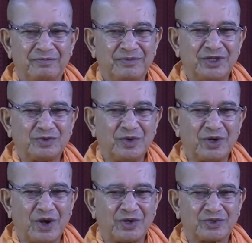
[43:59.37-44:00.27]
this
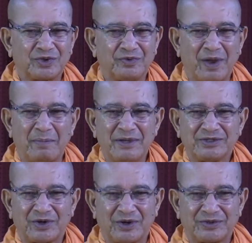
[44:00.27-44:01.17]
one also,
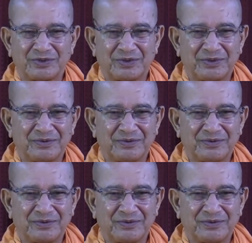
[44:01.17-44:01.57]
weapons also.